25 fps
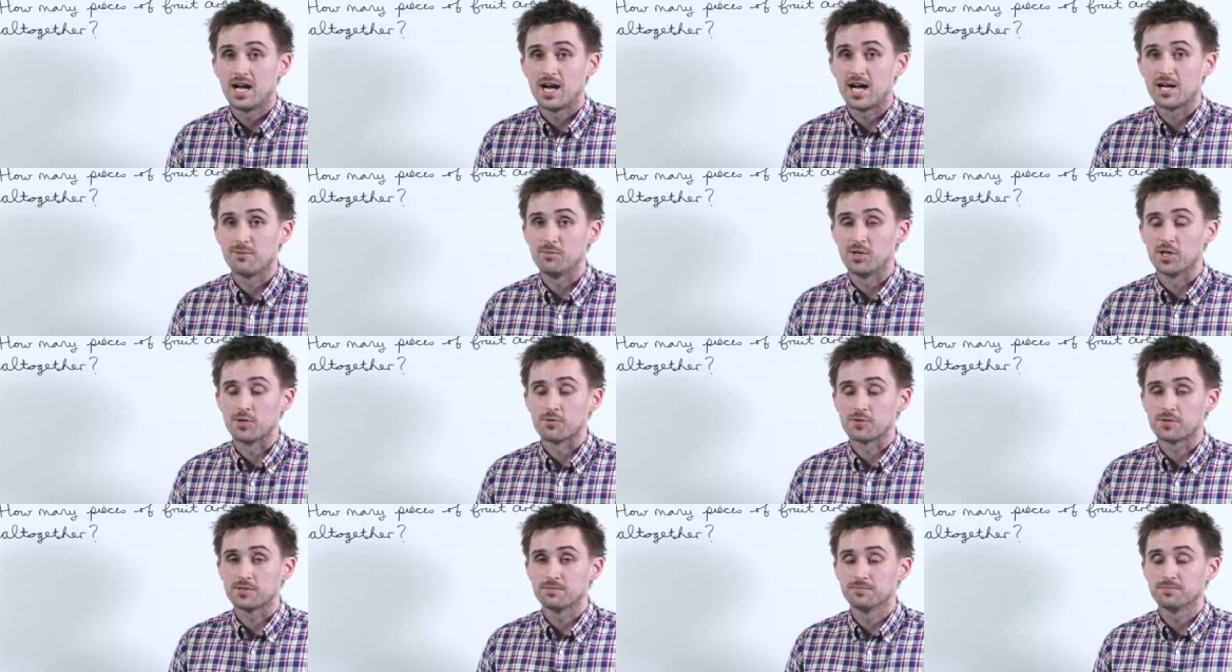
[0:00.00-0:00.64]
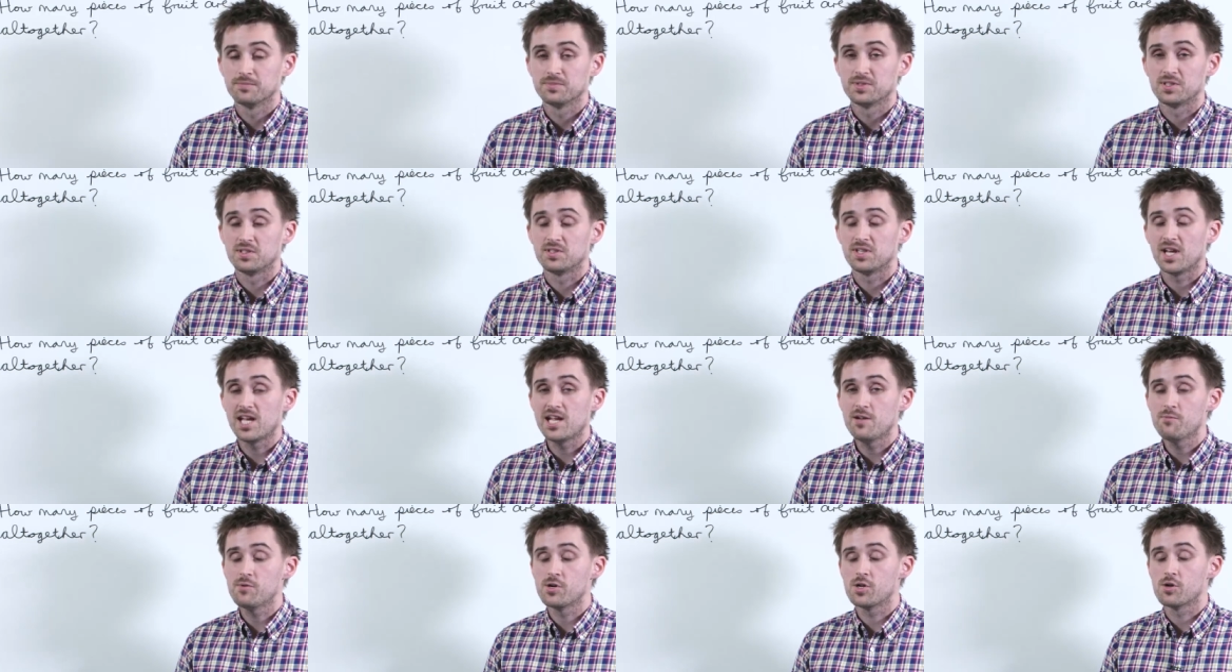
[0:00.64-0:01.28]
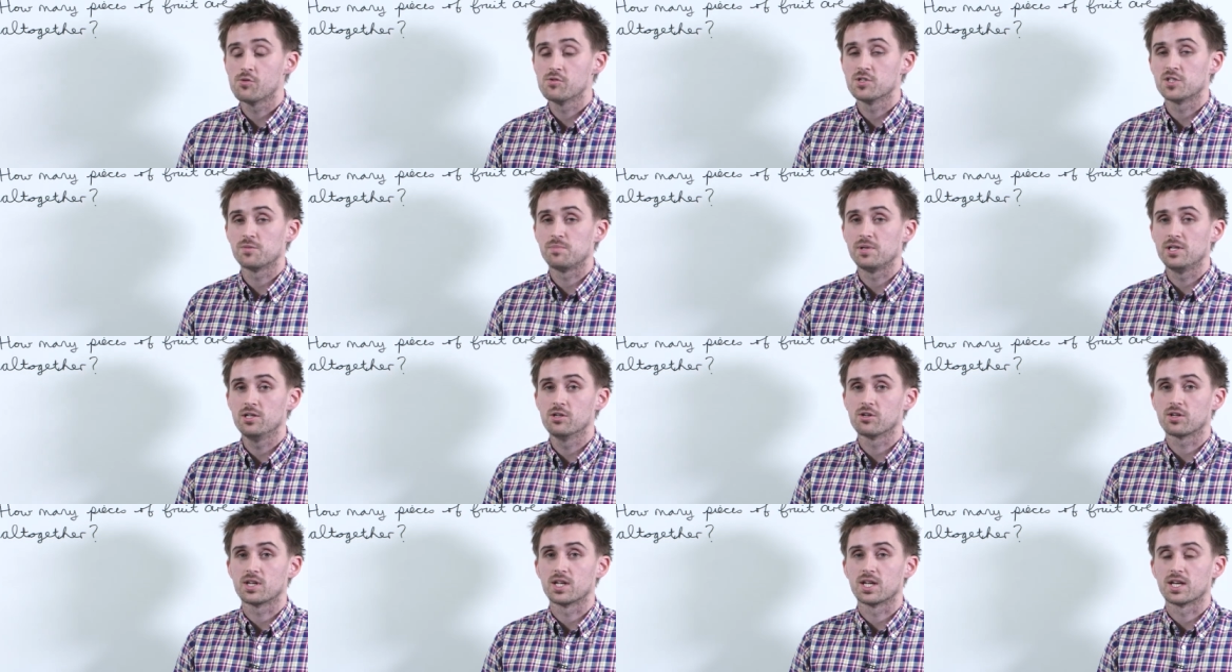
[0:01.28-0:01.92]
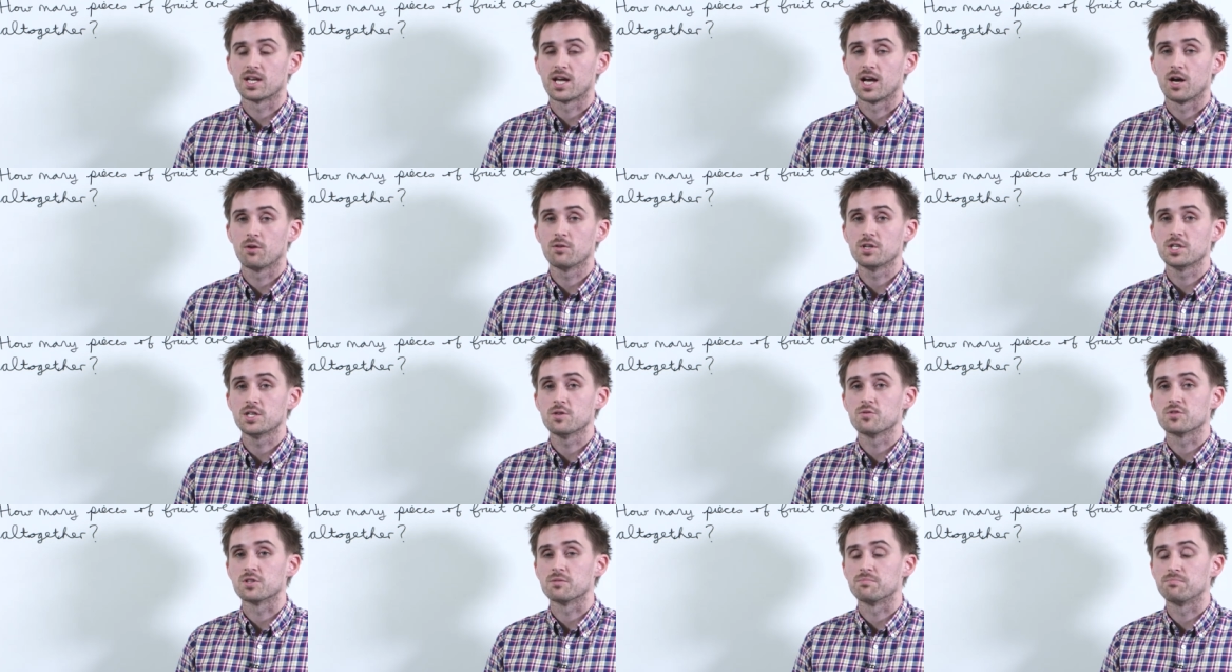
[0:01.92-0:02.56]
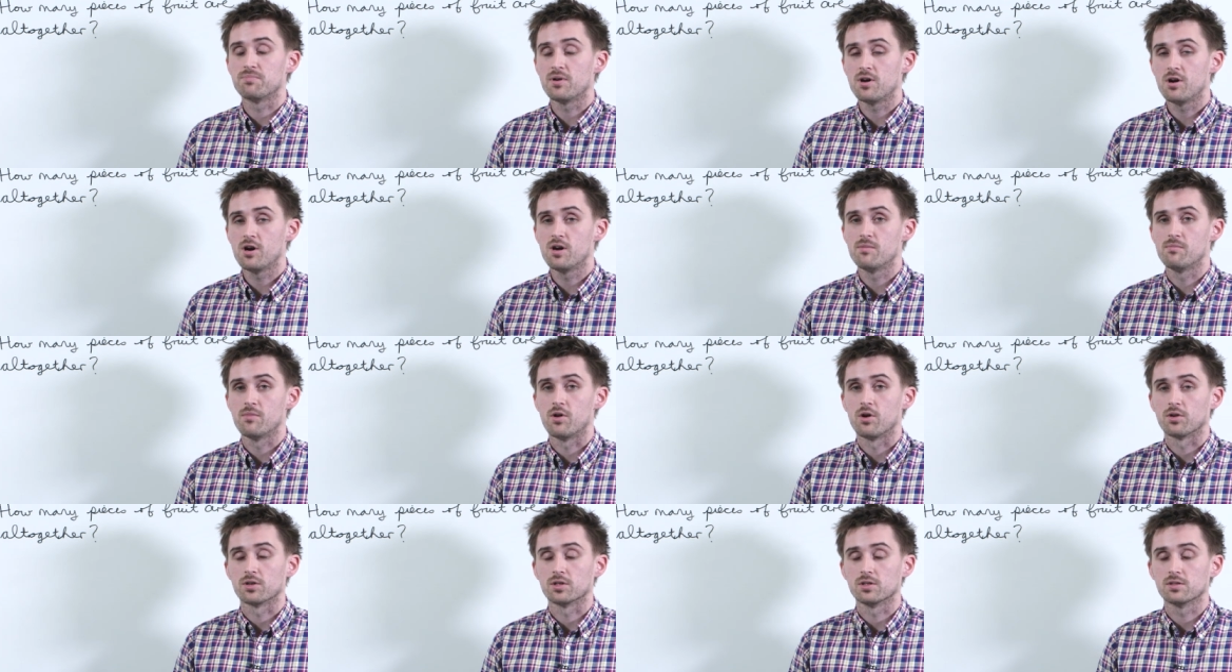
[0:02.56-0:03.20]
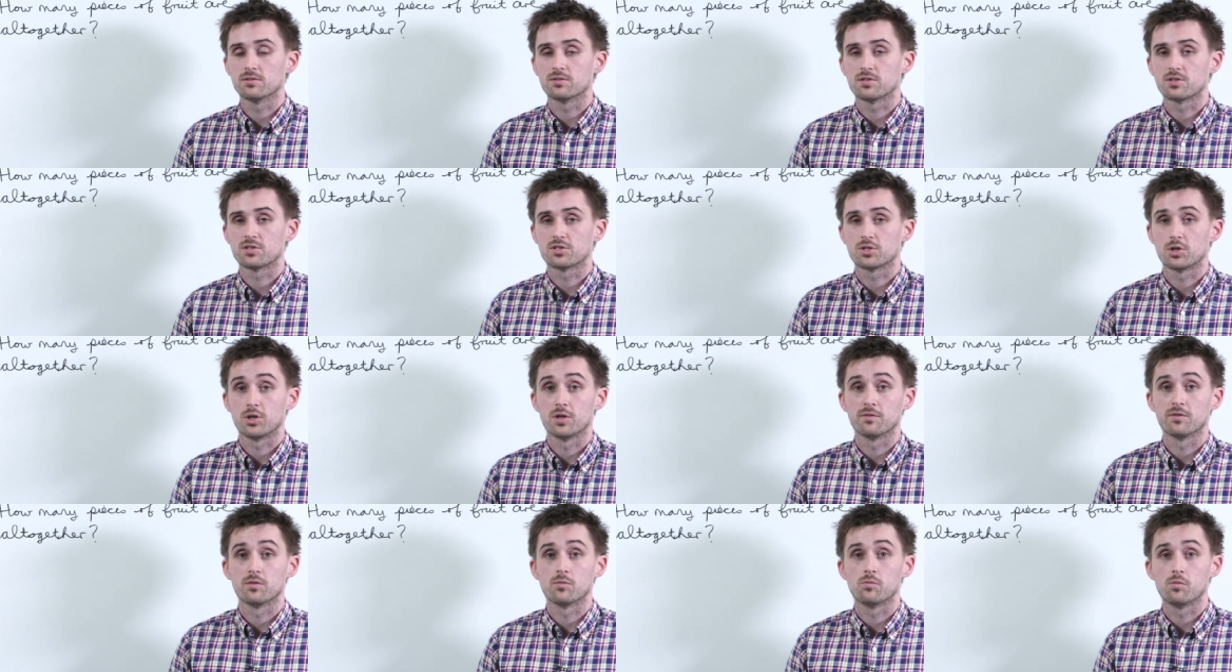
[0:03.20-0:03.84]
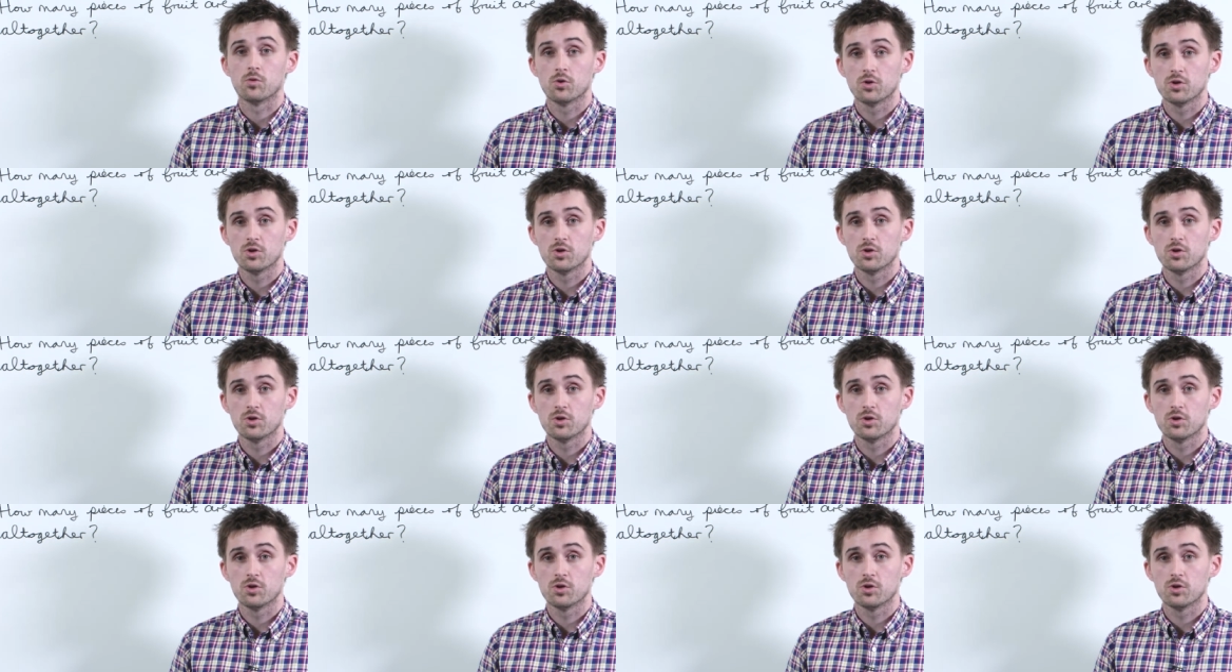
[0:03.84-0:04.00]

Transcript: I'm Luke. Today we're going to be looking at how to use a bar model to solve a